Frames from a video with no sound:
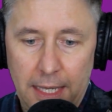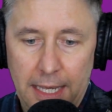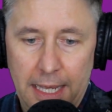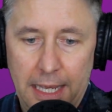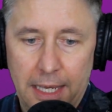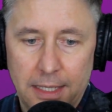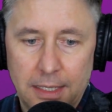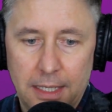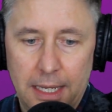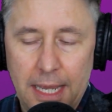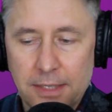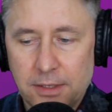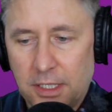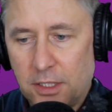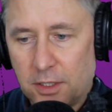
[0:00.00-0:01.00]
And
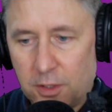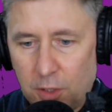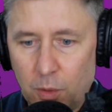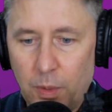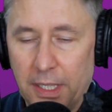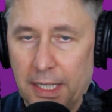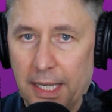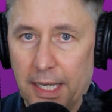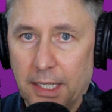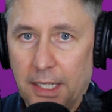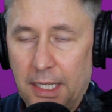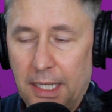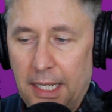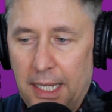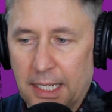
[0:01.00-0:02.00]
as he's doing it,
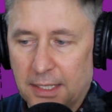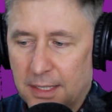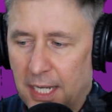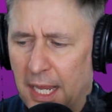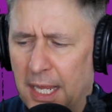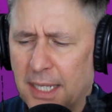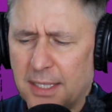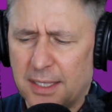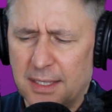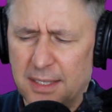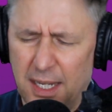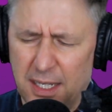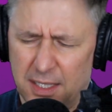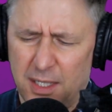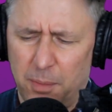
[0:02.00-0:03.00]
it takes
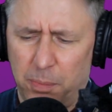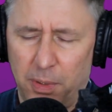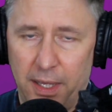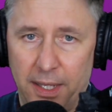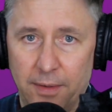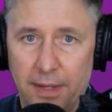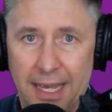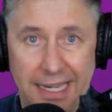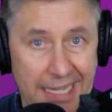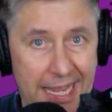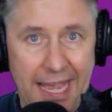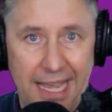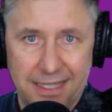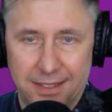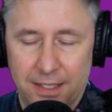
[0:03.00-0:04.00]
discipline and he
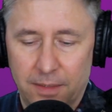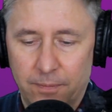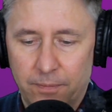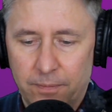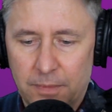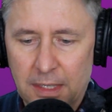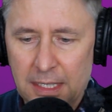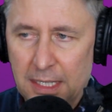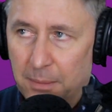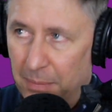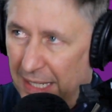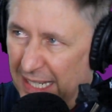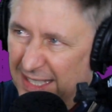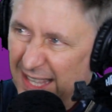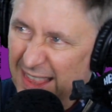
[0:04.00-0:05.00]
has it
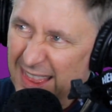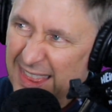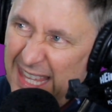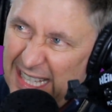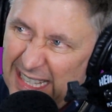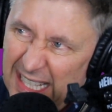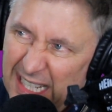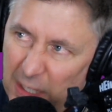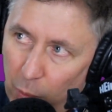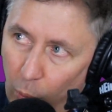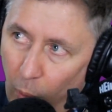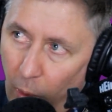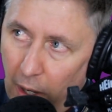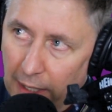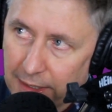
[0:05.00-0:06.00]
because the thing that he
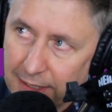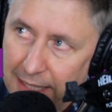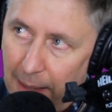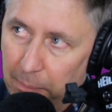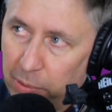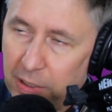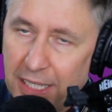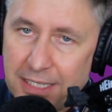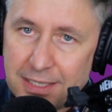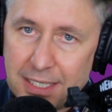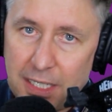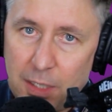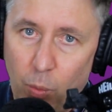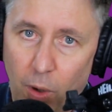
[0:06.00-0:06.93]
wants, that place that he